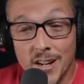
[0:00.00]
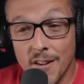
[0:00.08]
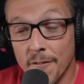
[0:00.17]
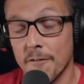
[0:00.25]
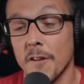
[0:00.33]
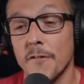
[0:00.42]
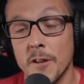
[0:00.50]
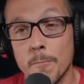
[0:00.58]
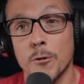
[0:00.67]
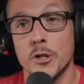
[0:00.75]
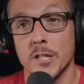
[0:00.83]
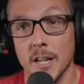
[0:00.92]
to
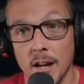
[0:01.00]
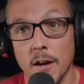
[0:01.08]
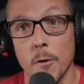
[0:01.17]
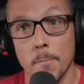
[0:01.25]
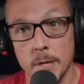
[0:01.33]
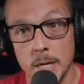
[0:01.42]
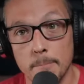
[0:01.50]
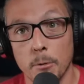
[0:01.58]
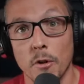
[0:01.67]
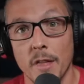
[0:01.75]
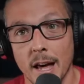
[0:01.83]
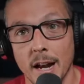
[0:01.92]
50% of the
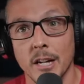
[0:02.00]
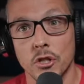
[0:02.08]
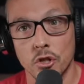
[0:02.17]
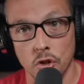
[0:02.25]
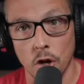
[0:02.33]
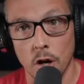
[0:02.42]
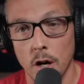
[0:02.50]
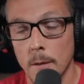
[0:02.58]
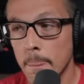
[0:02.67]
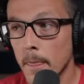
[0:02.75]
people that I saw